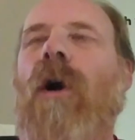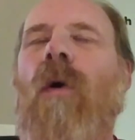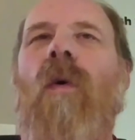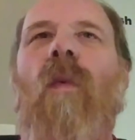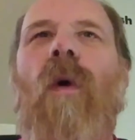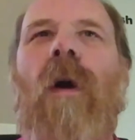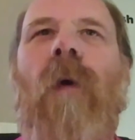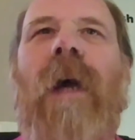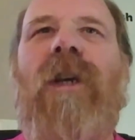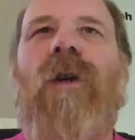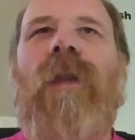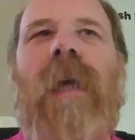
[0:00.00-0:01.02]
go, what do
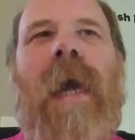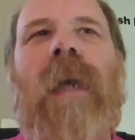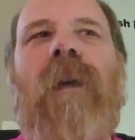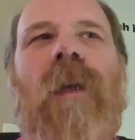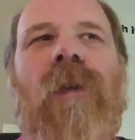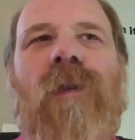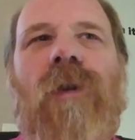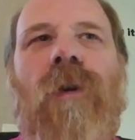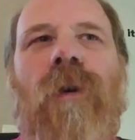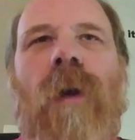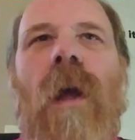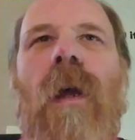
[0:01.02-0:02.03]
I do at the end of this
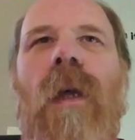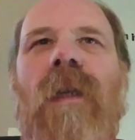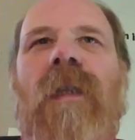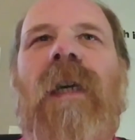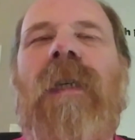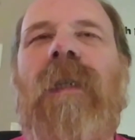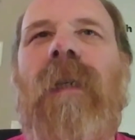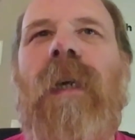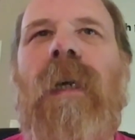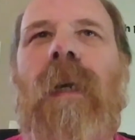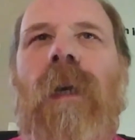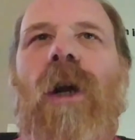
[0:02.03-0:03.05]

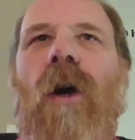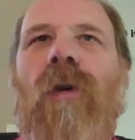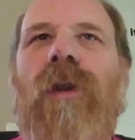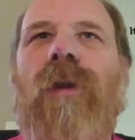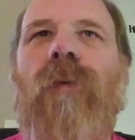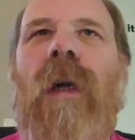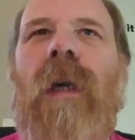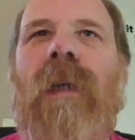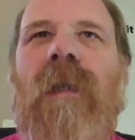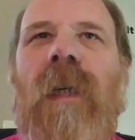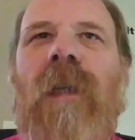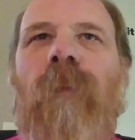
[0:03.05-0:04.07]

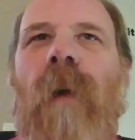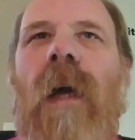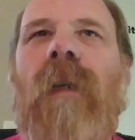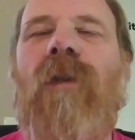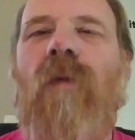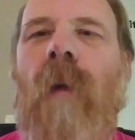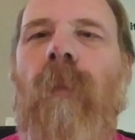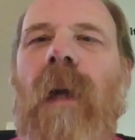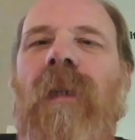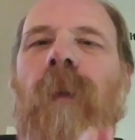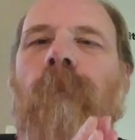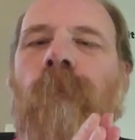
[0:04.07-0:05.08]
6 months, 12
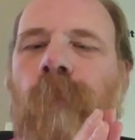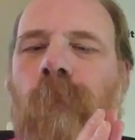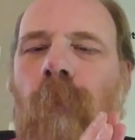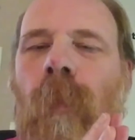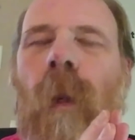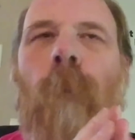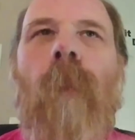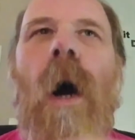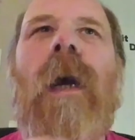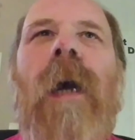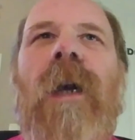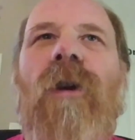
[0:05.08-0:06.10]
months?
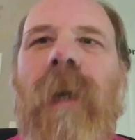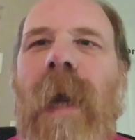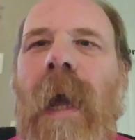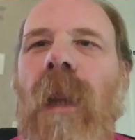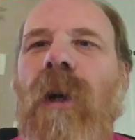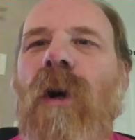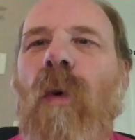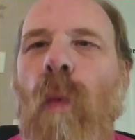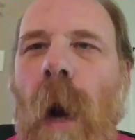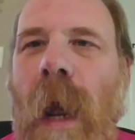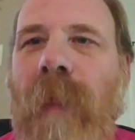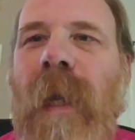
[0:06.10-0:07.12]
Mark on your calendar
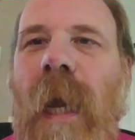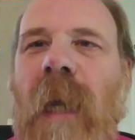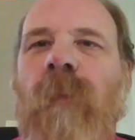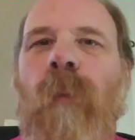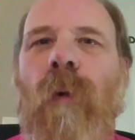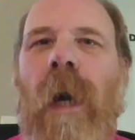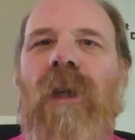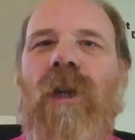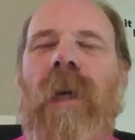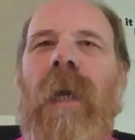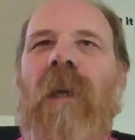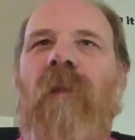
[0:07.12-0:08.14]
when the
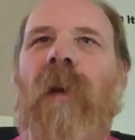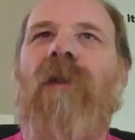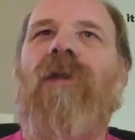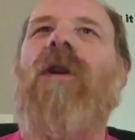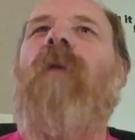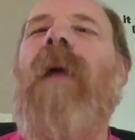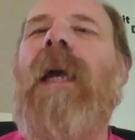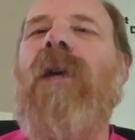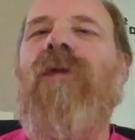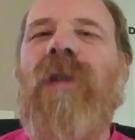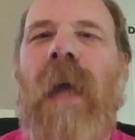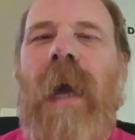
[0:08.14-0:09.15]
expiration date is, because they're going to make
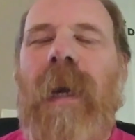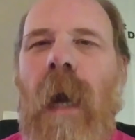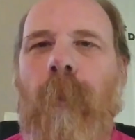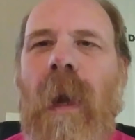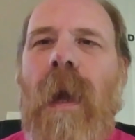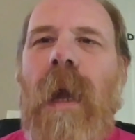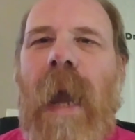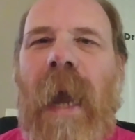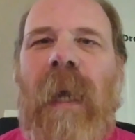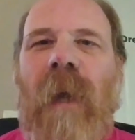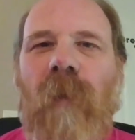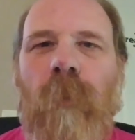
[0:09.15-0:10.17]
you sign up
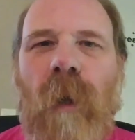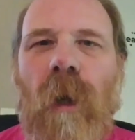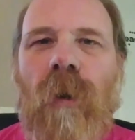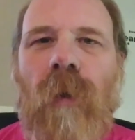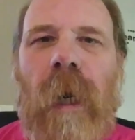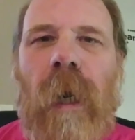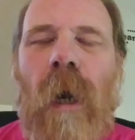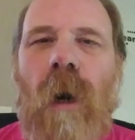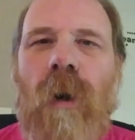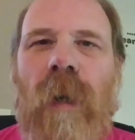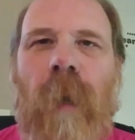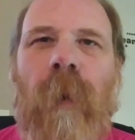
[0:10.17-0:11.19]
and give them your credit
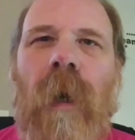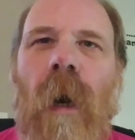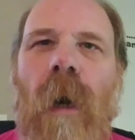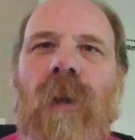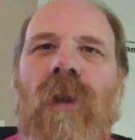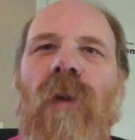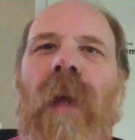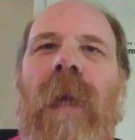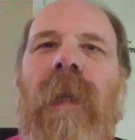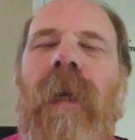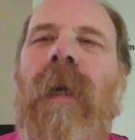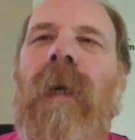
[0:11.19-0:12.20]
card or debit card so
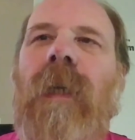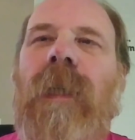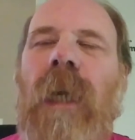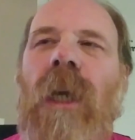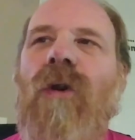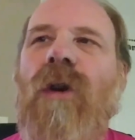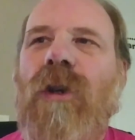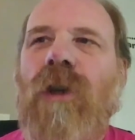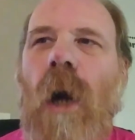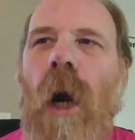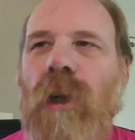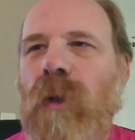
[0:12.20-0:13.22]
that they can continue to
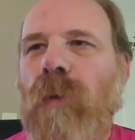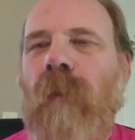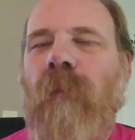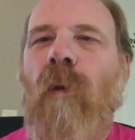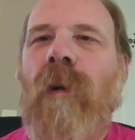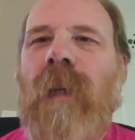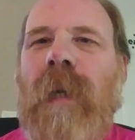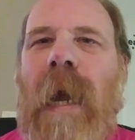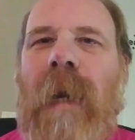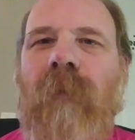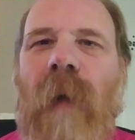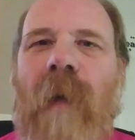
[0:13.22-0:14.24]
charge you the
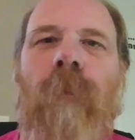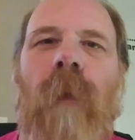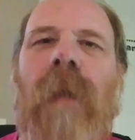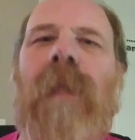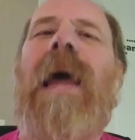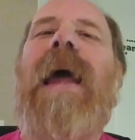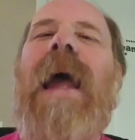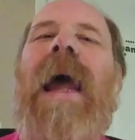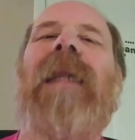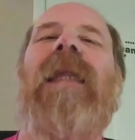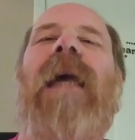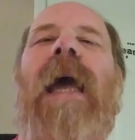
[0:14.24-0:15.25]
$14.95 a month
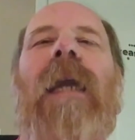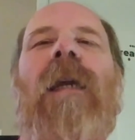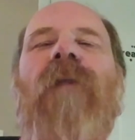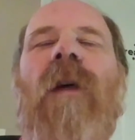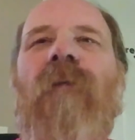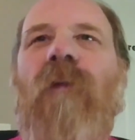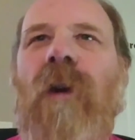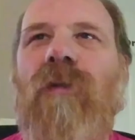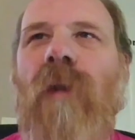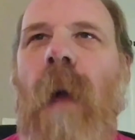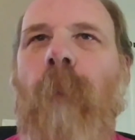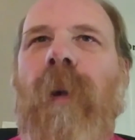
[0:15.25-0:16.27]
at the end of the free
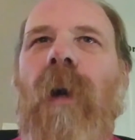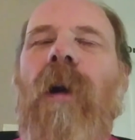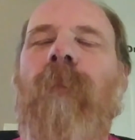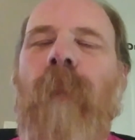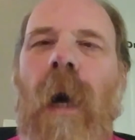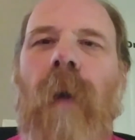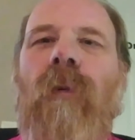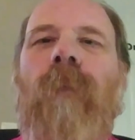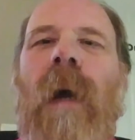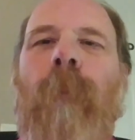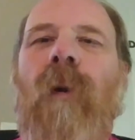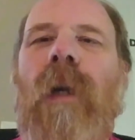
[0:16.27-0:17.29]
trial period. But
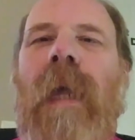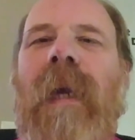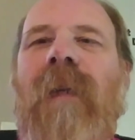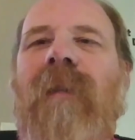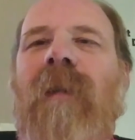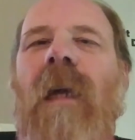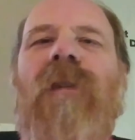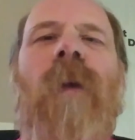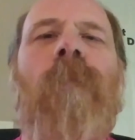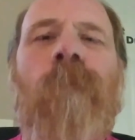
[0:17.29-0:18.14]
remember, like it says,